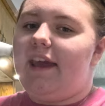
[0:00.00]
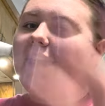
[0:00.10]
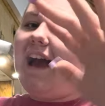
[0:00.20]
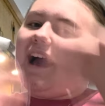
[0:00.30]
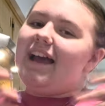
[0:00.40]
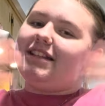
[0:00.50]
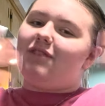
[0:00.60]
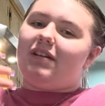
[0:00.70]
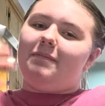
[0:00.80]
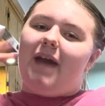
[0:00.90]
Hey guys,
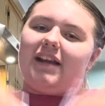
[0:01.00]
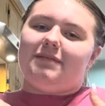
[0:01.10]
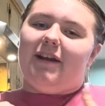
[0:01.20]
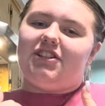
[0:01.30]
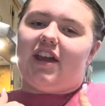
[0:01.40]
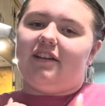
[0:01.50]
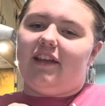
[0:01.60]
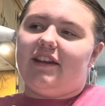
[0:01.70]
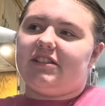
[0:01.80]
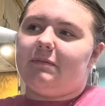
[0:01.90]
welcome back to my channel.
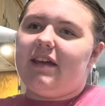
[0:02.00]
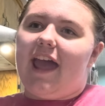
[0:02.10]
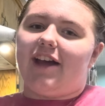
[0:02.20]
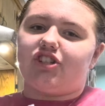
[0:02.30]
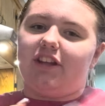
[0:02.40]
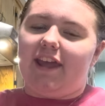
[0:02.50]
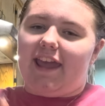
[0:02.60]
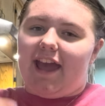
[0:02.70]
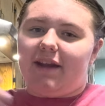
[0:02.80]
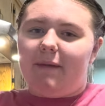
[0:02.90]
It is me, Ashlyn,
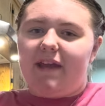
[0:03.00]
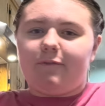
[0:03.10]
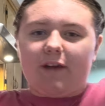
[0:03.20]
and my